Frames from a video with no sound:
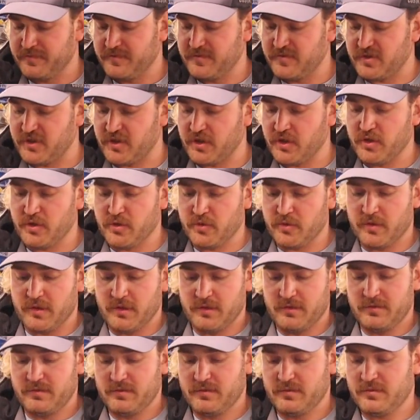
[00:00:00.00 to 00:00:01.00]

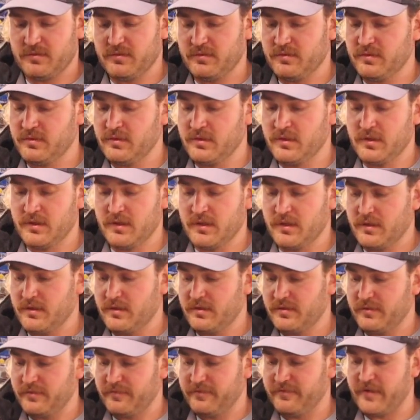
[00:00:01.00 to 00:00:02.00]
Two
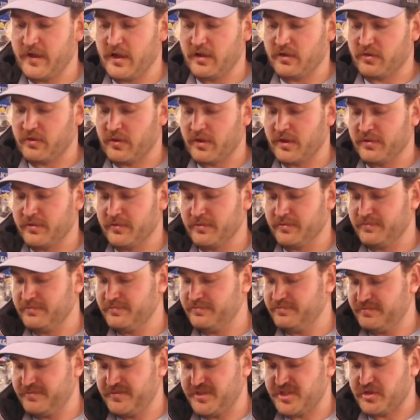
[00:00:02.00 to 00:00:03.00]
Velcro
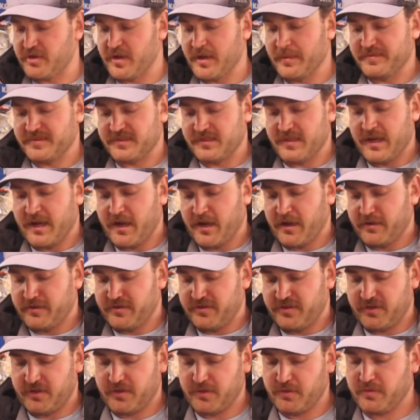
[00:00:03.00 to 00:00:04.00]
strips there
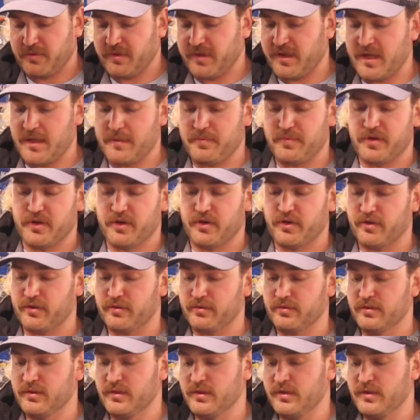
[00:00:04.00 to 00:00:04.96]
to keep your